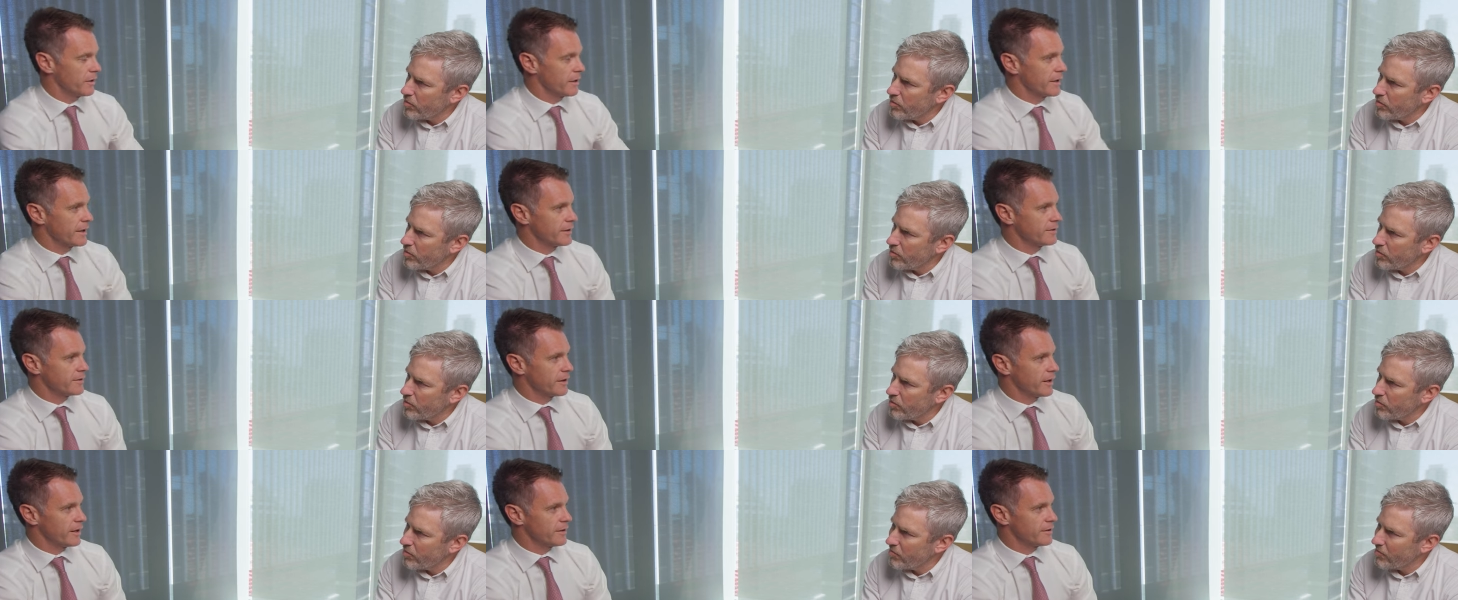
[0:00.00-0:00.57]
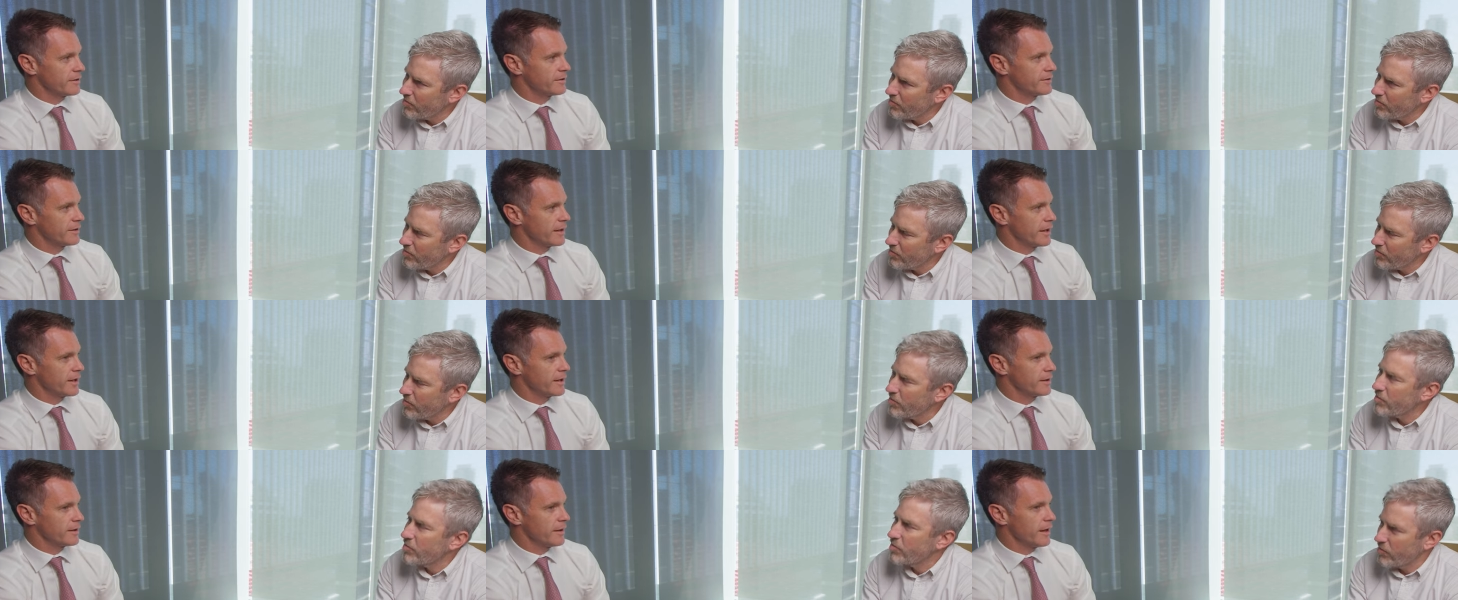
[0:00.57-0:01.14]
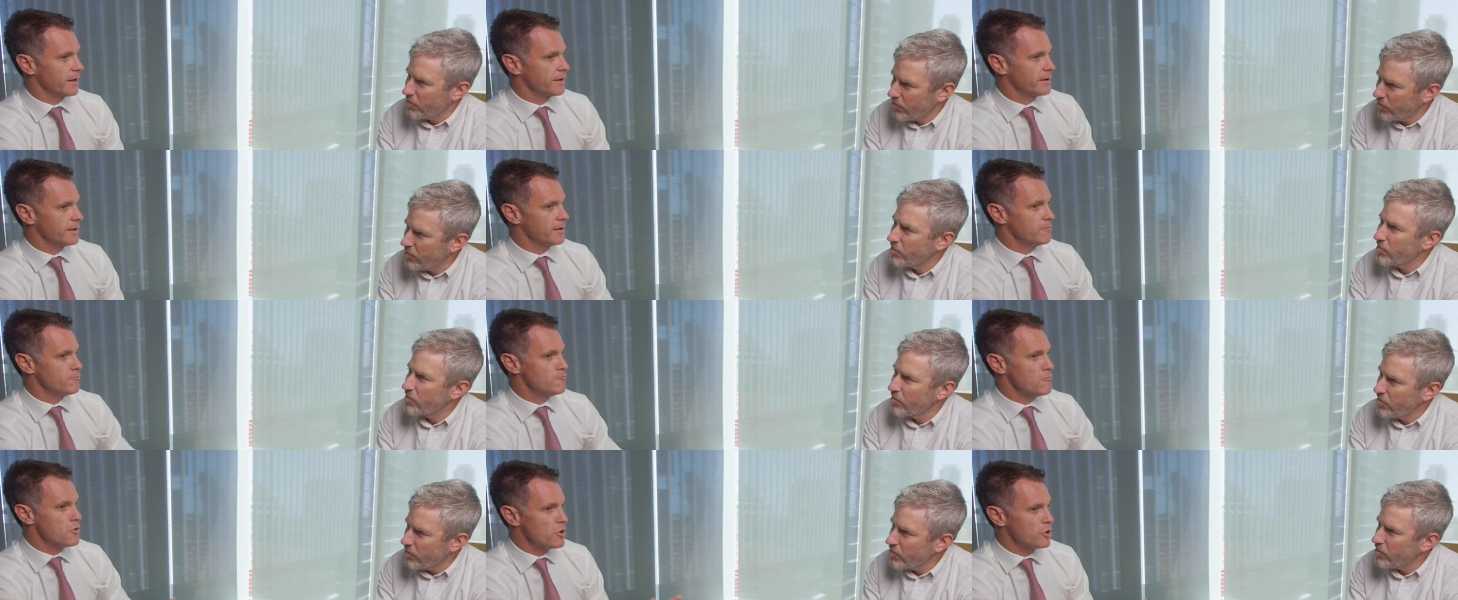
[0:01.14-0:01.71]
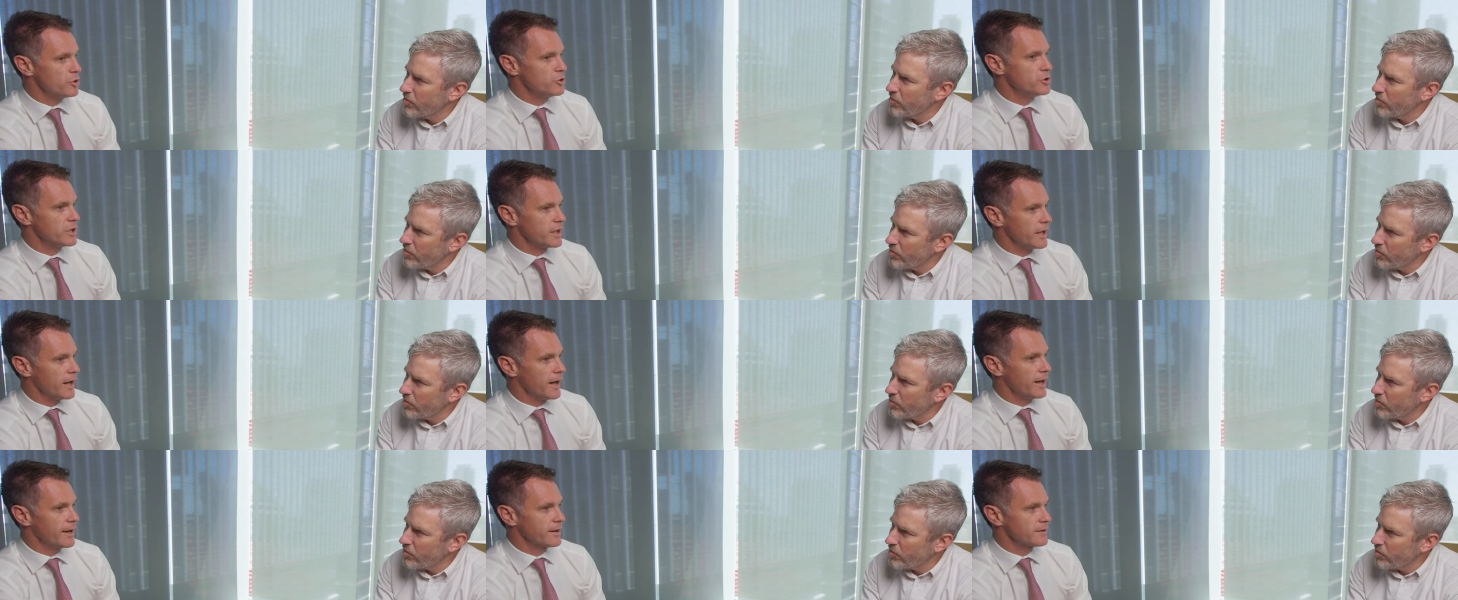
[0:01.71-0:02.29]
Speaker 1: I guess, an understanding that
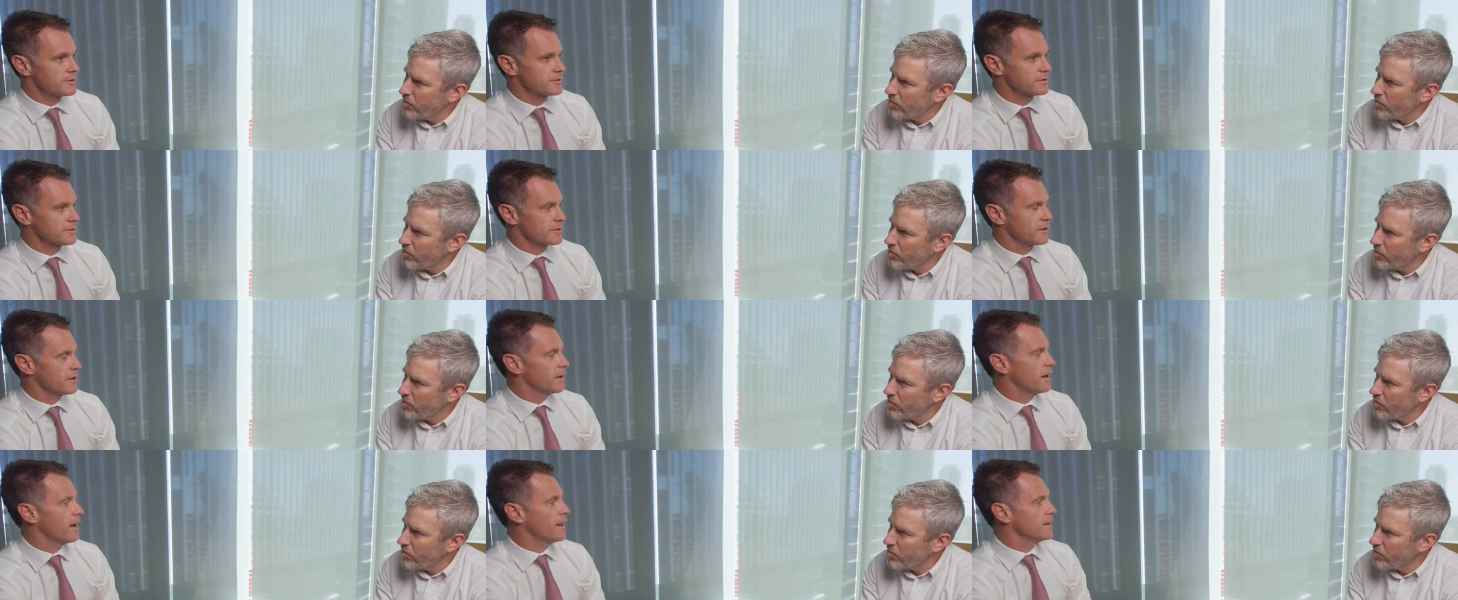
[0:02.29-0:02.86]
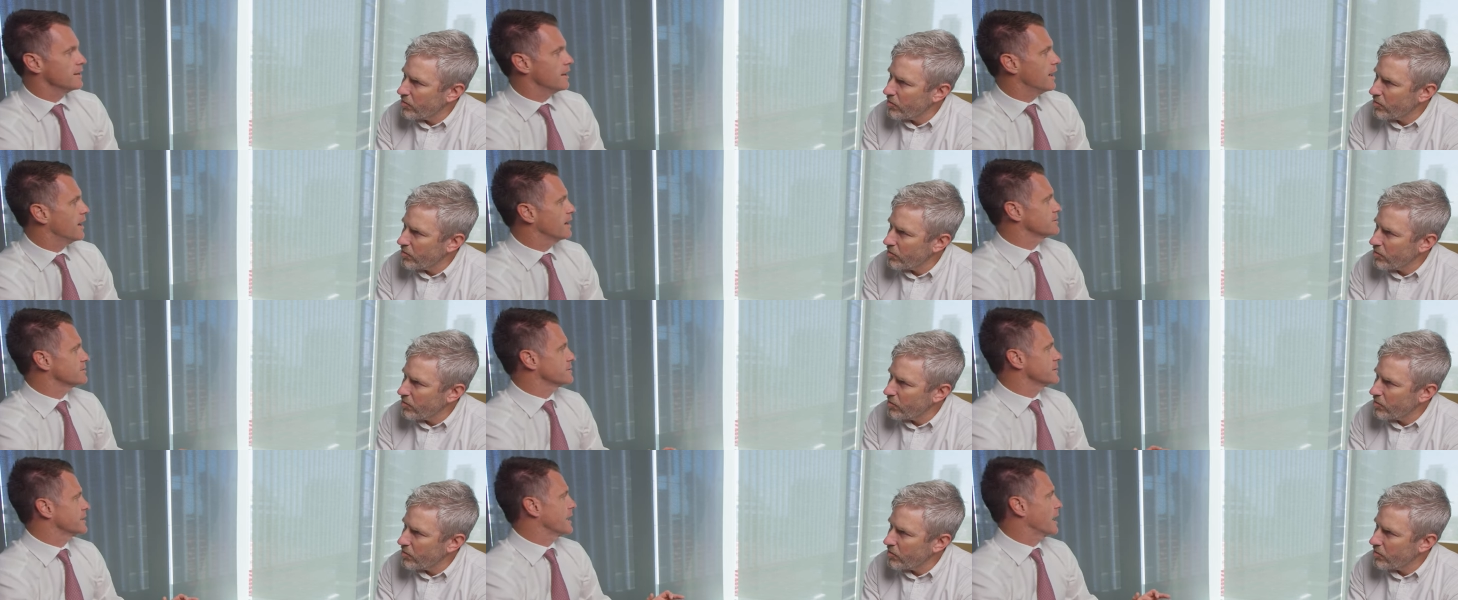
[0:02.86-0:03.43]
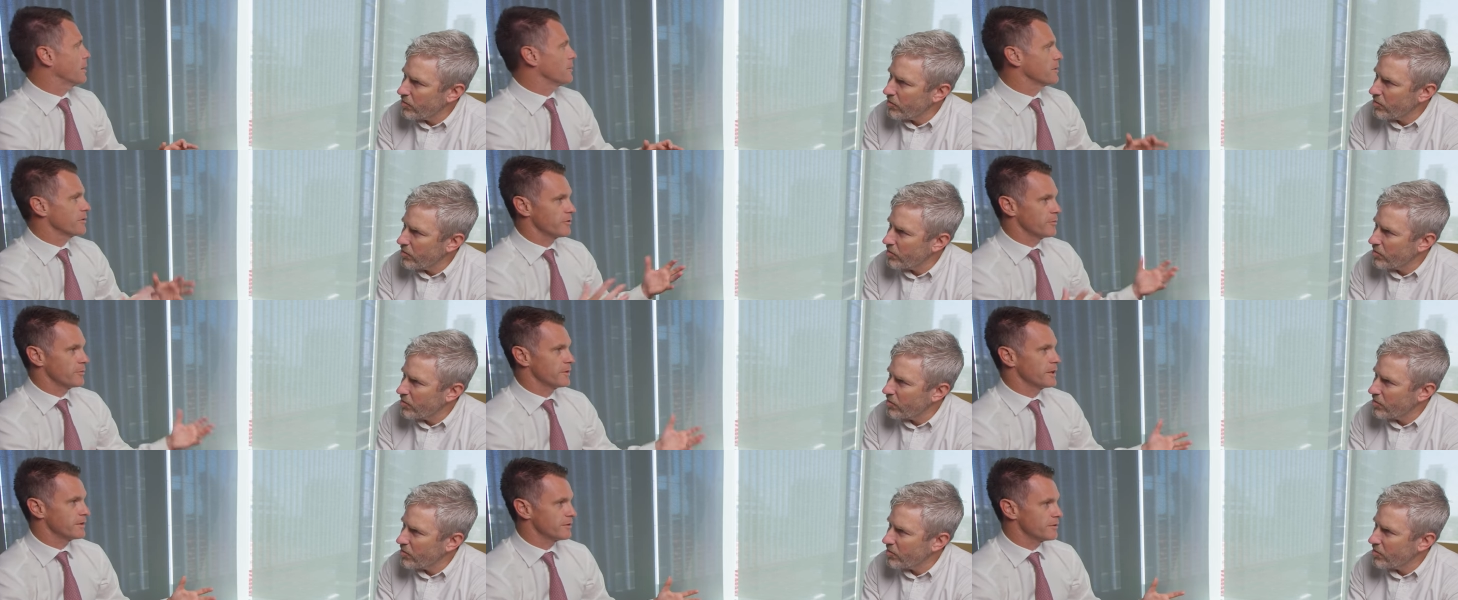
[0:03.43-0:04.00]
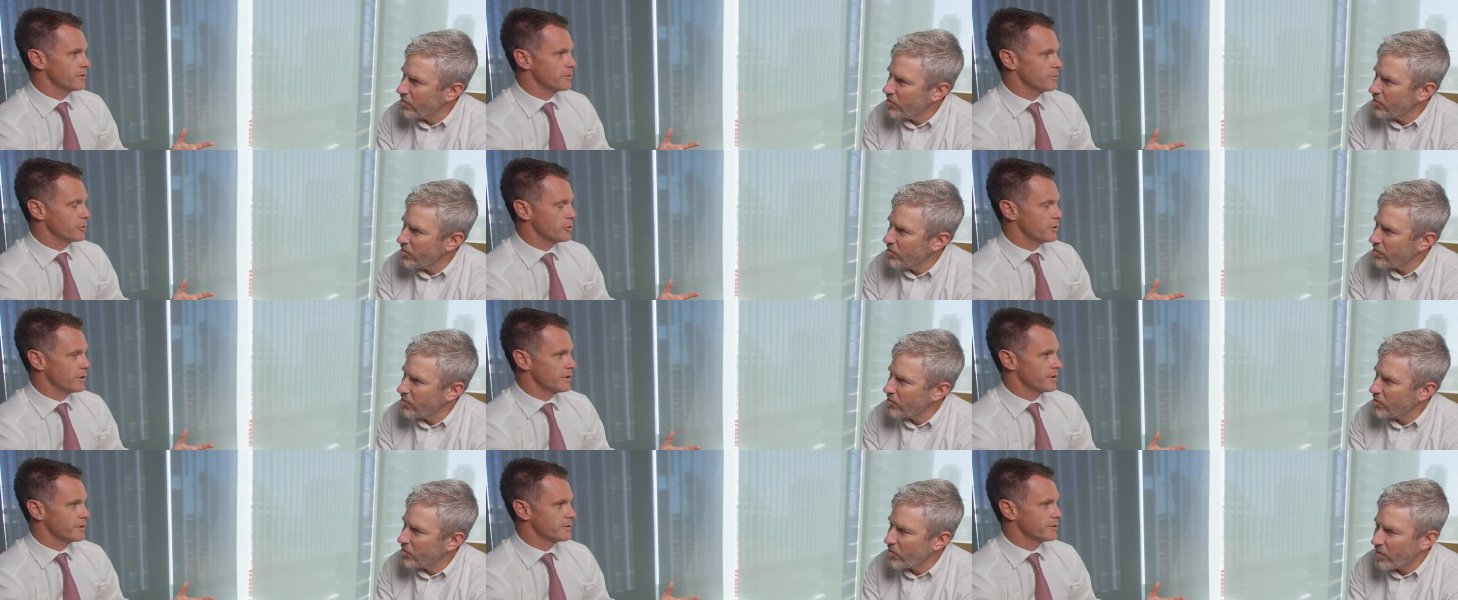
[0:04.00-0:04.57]
emerging artists are largely coming from these
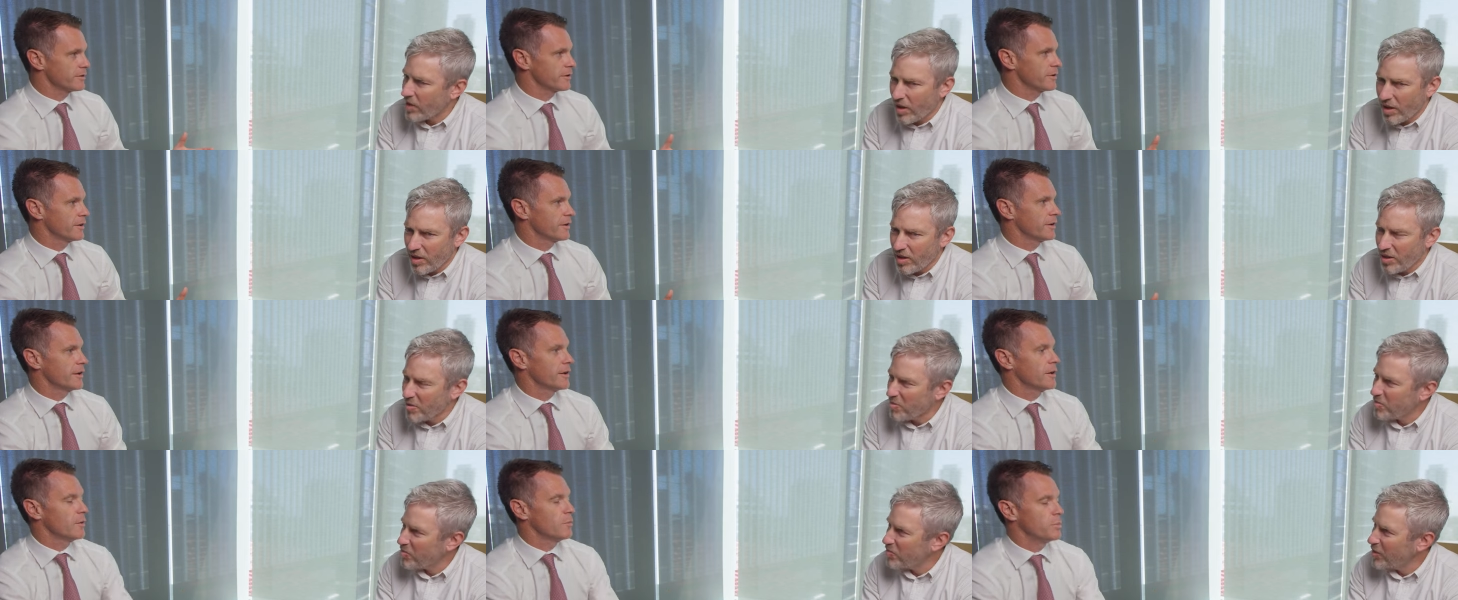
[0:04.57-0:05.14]
communities. They are.